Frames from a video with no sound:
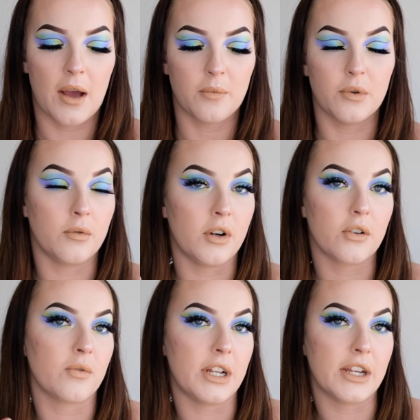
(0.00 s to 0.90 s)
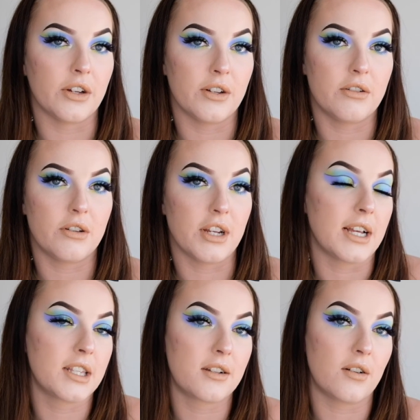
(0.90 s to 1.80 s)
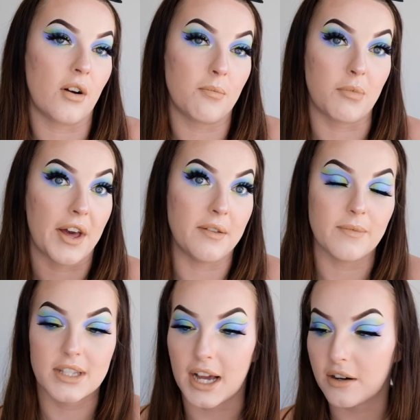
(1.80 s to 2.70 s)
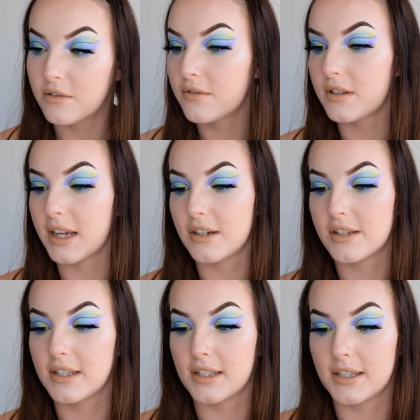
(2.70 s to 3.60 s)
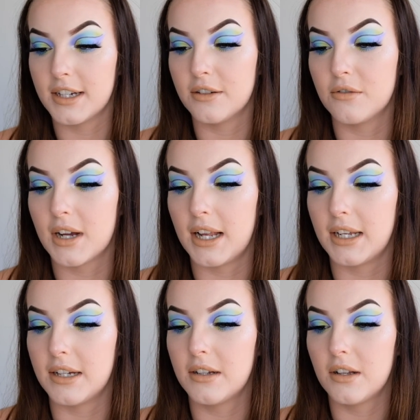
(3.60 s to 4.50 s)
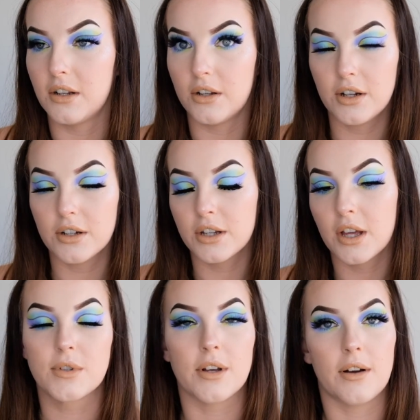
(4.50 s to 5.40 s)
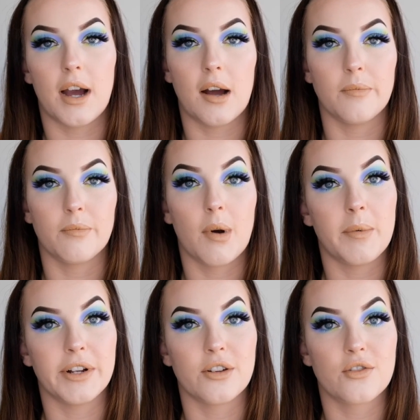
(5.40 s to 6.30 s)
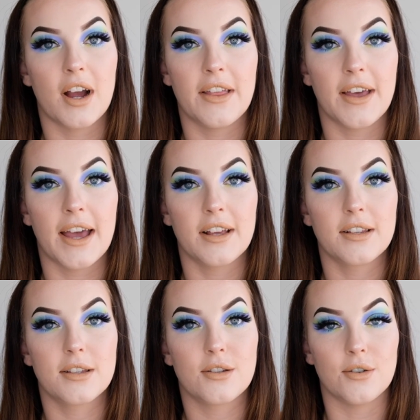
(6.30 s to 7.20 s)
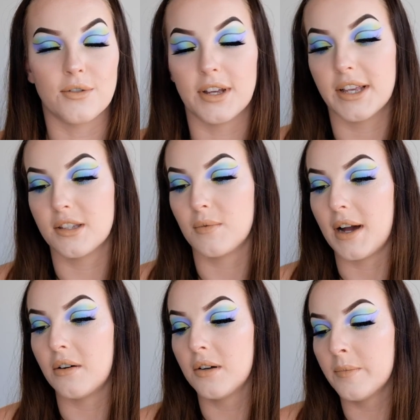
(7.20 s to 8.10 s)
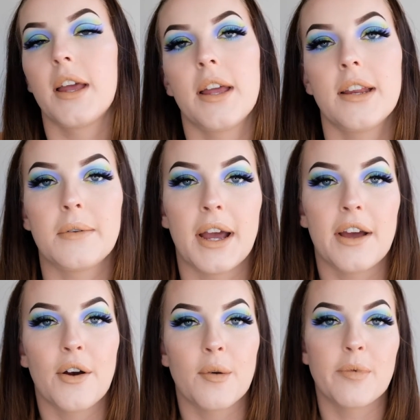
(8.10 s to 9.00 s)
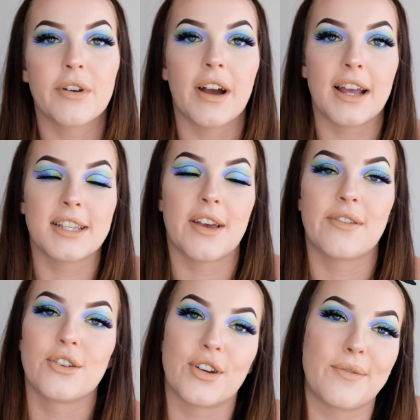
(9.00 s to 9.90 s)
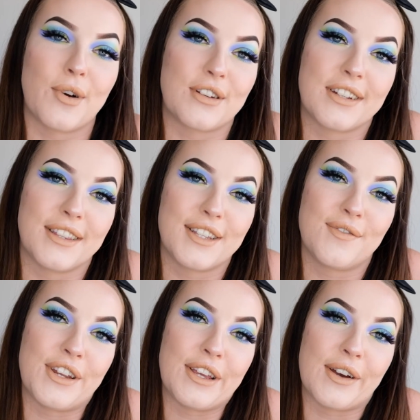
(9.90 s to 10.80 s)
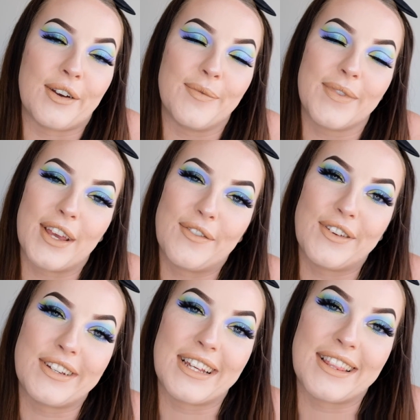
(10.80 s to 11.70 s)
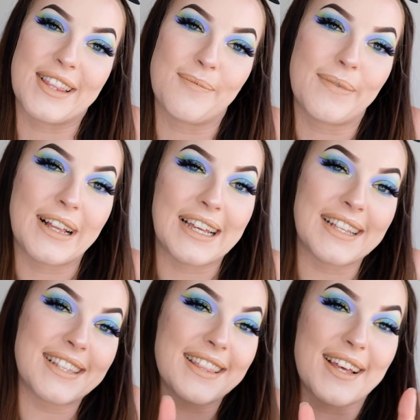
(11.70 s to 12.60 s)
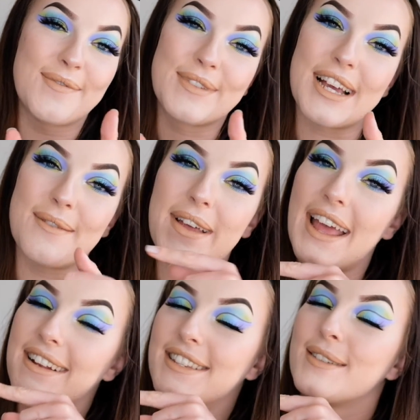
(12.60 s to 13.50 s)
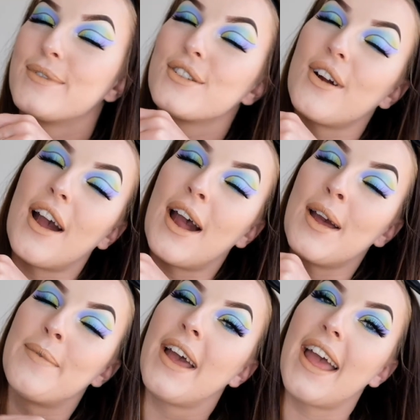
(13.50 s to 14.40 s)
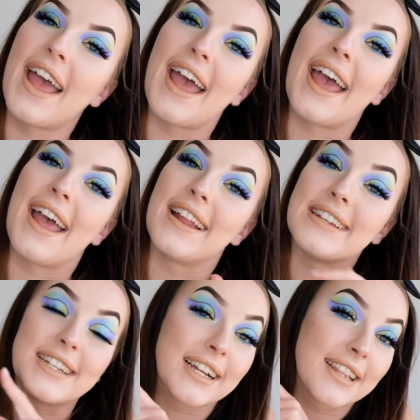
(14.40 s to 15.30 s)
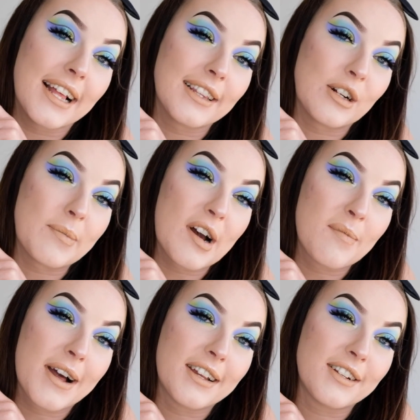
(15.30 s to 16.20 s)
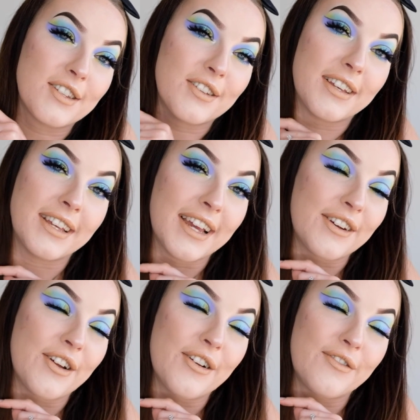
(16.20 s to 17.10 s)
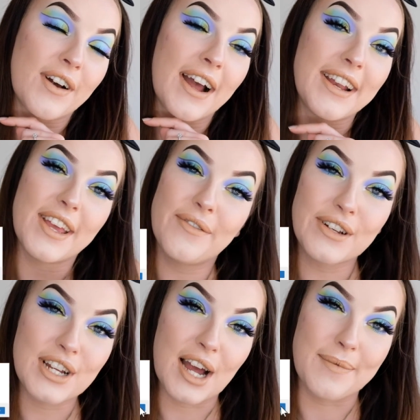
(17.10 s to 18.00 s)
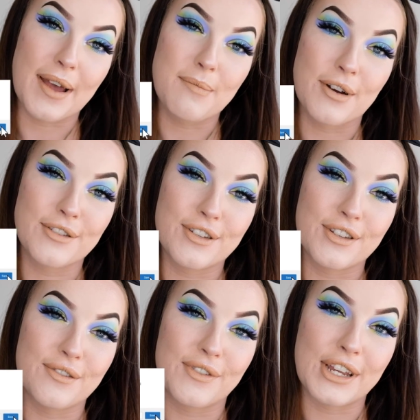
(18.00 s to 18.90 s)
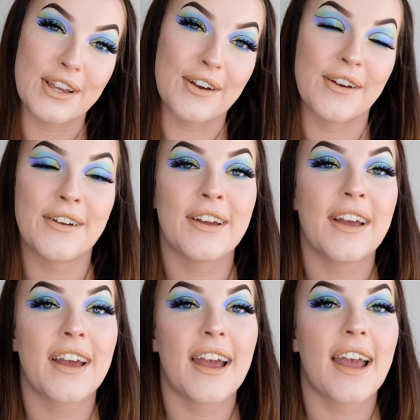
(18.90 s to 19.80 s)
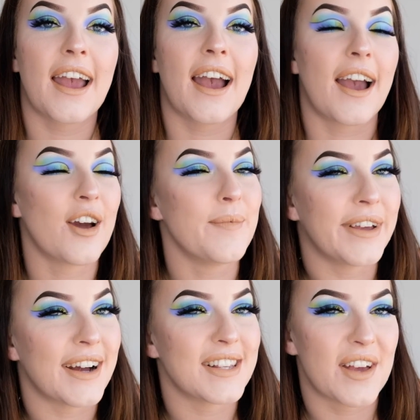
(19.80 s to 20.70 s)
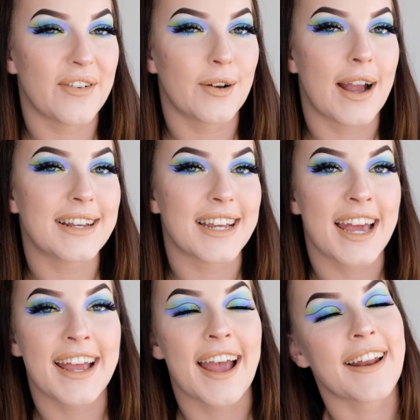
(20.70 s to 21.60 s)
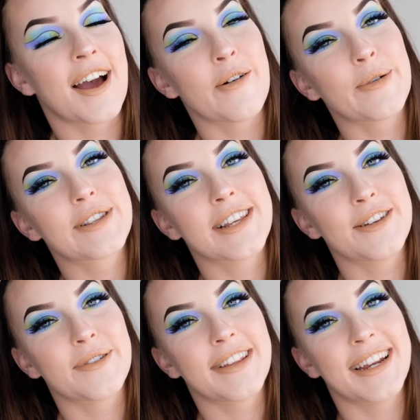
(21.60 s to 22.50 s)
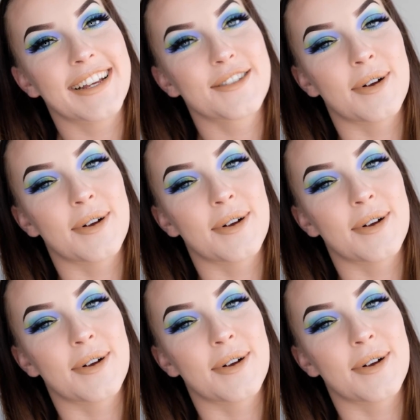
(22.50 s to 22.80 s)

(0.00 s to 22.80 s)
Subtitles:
will look really good just by themselves, like just as a single color look. So I'm probably going to try that soon as well. Anyway, I hope you guys have enjoyed watching this video. If you did, then please thumbs up and subscribe and tick that little bell button so you can get notified every time I post a new video. I hope you guys have a great day, and I will see you in the next